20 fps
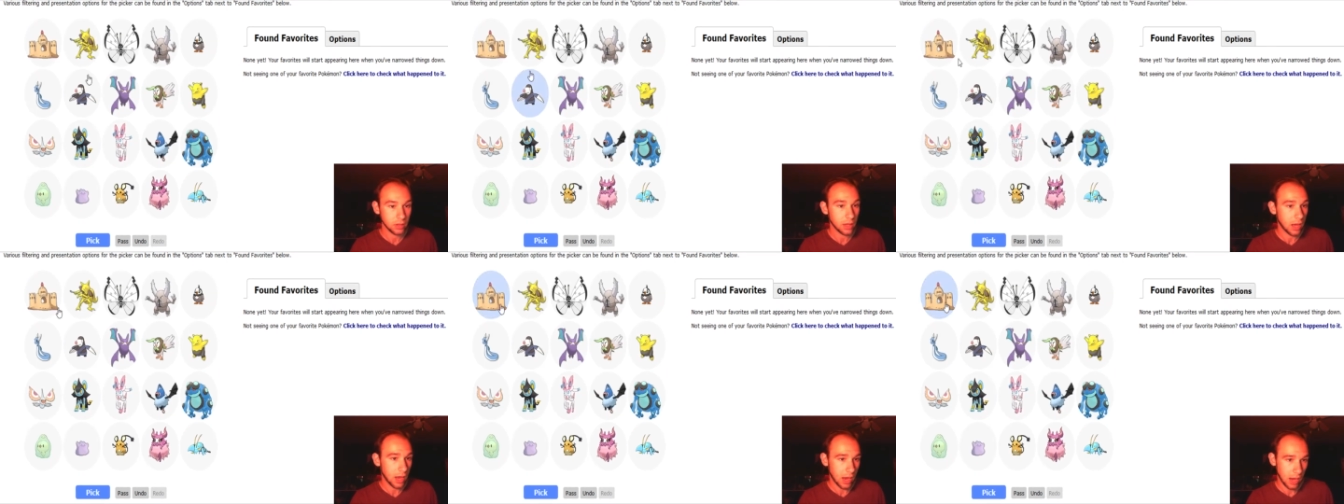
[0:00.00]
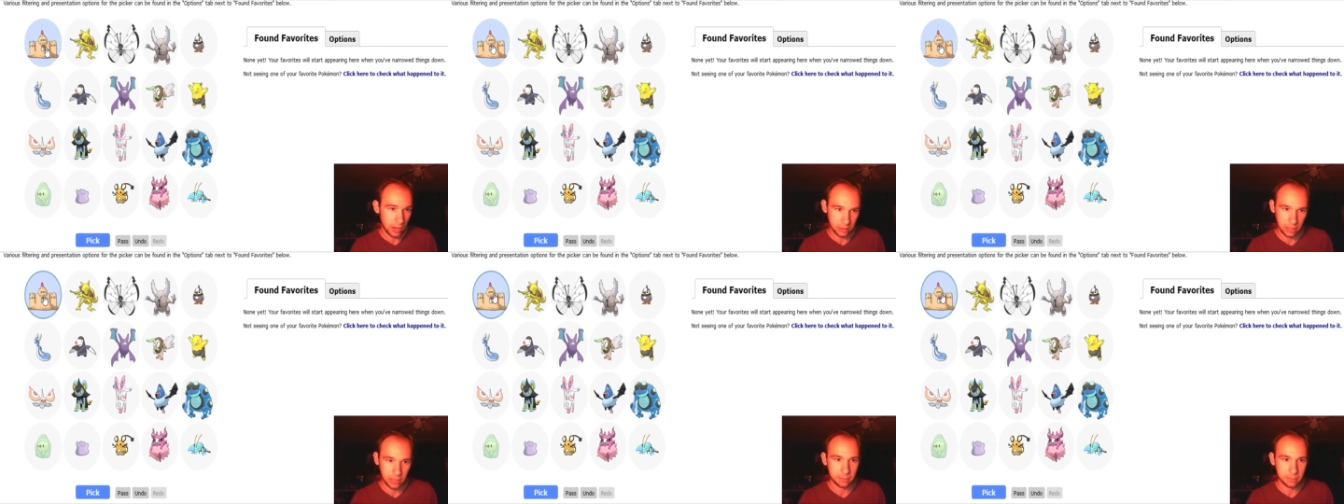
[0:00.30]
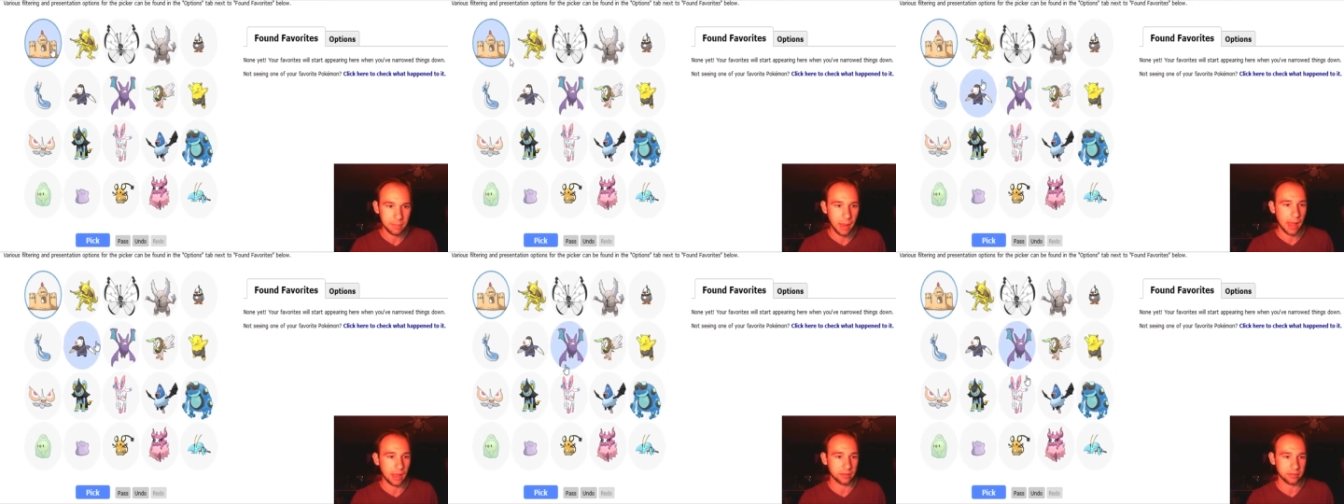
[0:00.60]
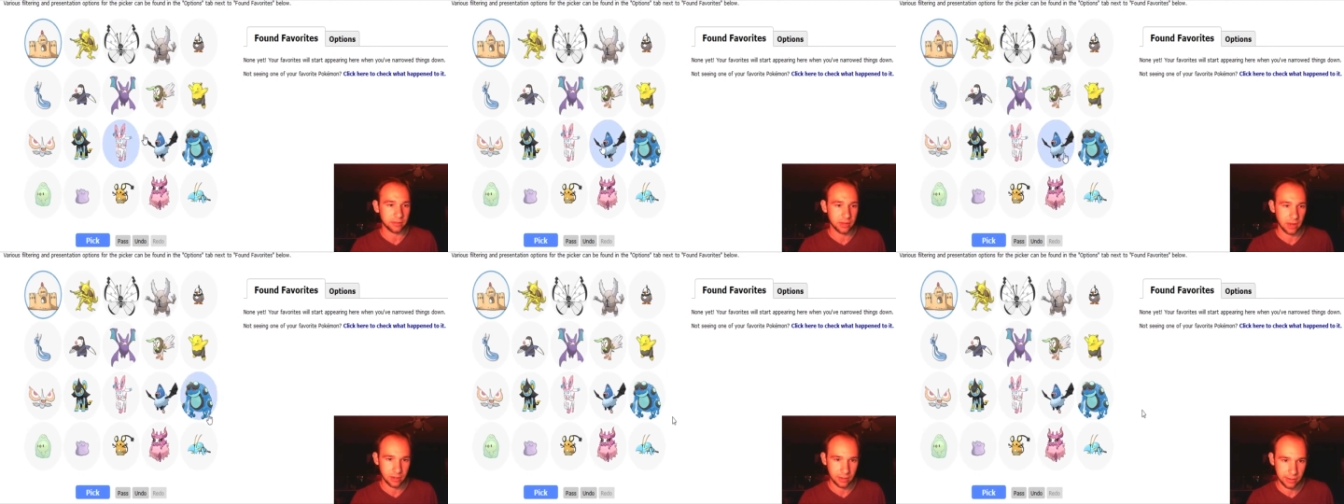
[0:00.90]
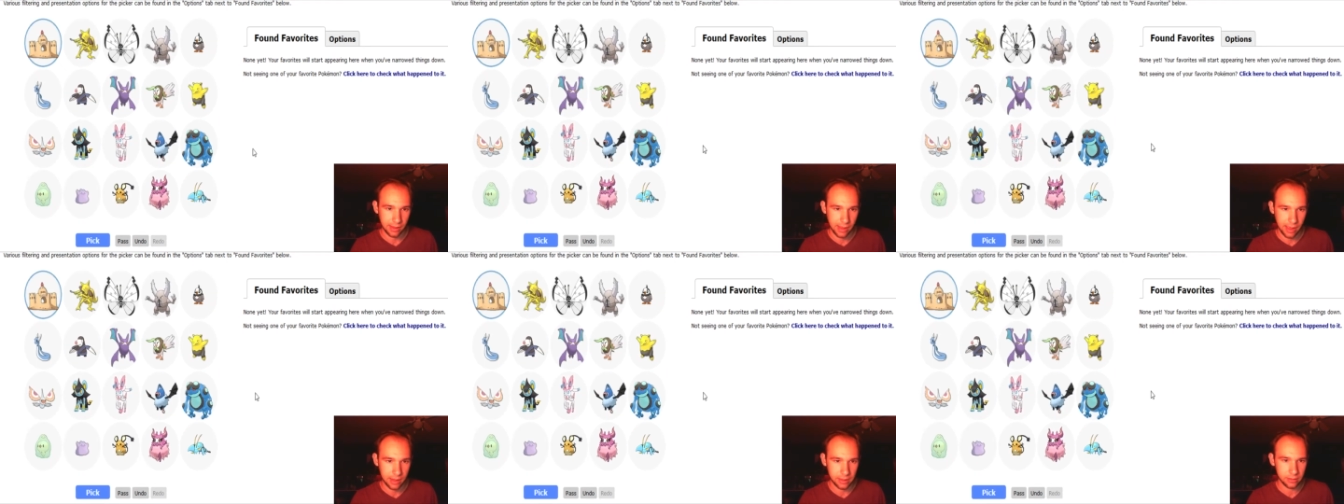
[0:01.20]
I like Palisand a
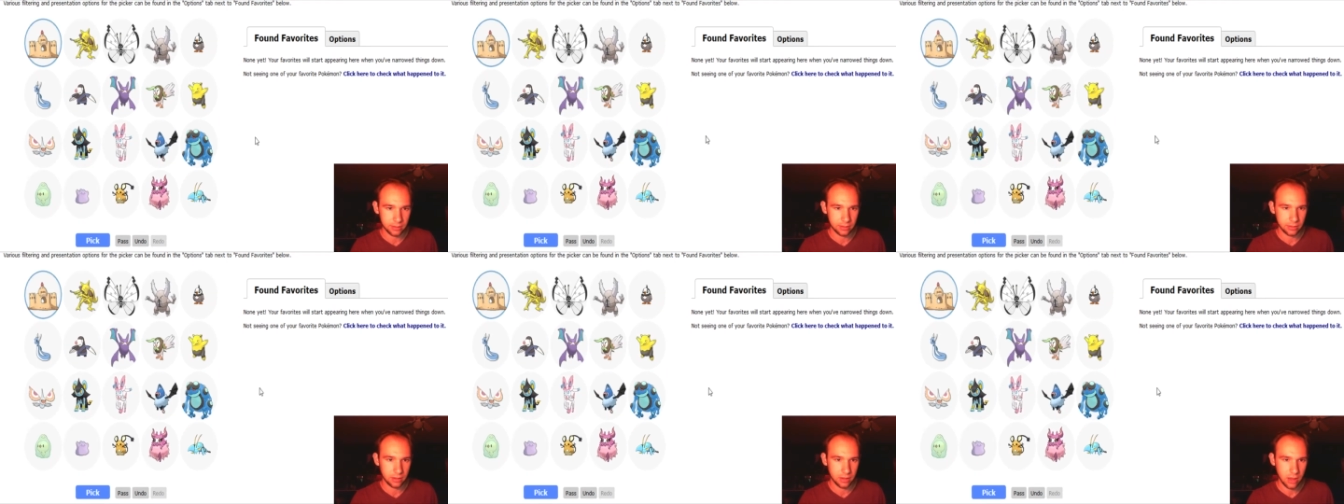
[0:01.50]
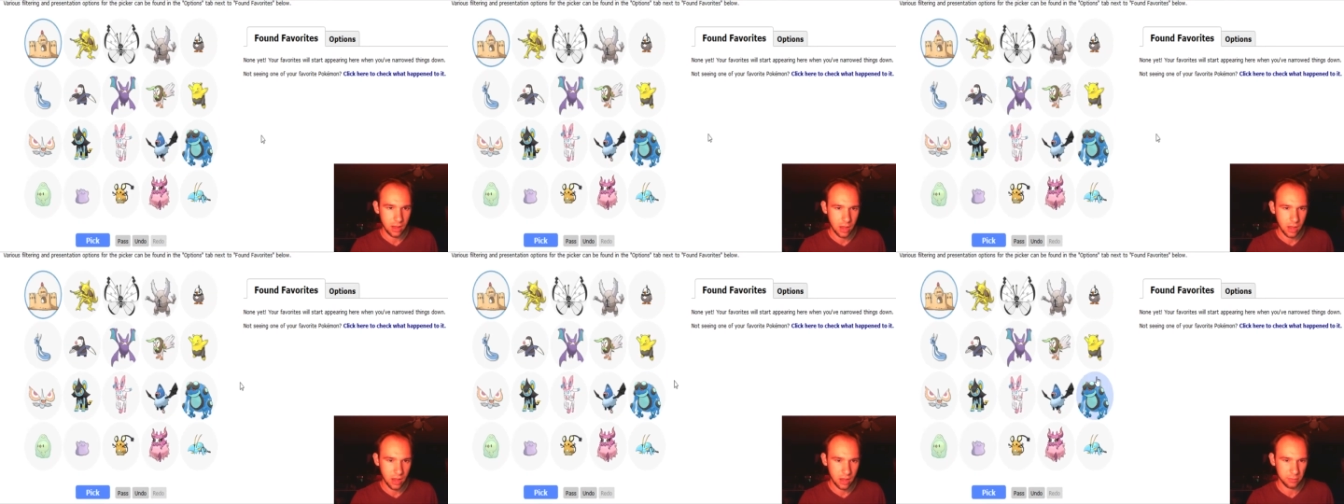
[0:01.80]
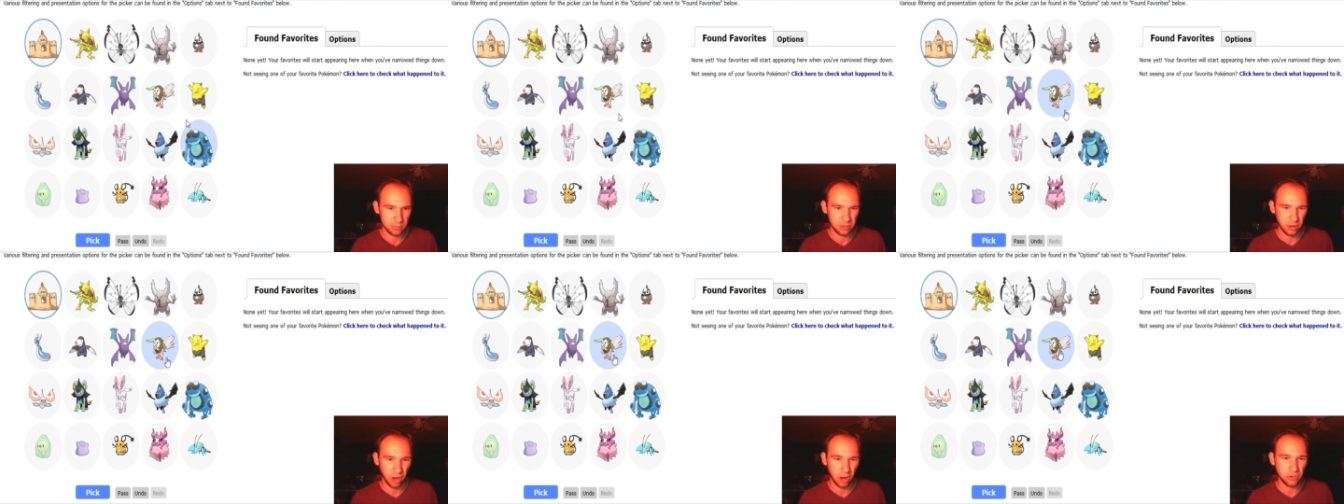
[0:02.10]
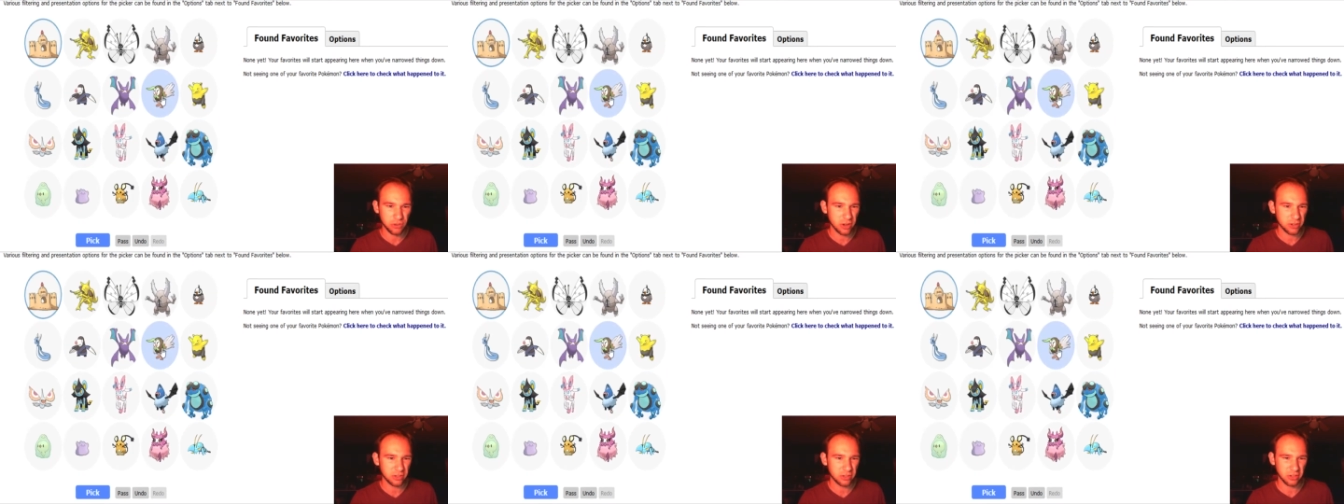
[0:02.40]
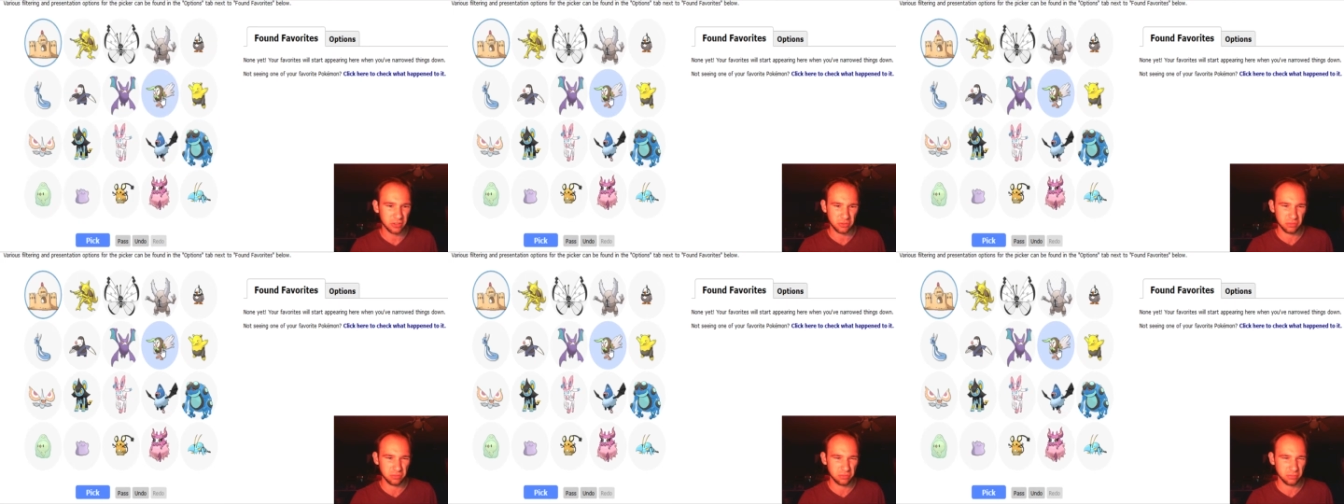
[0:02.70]
lot. Um, Dartrix is